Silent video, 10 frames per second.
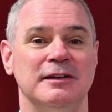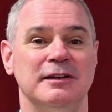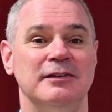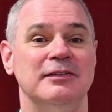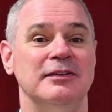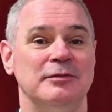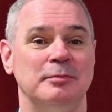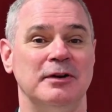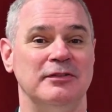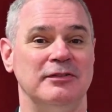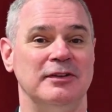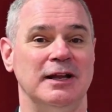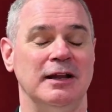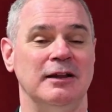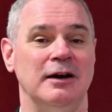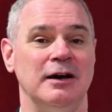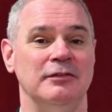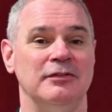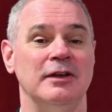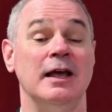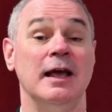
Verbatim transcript: is His presence in our lives.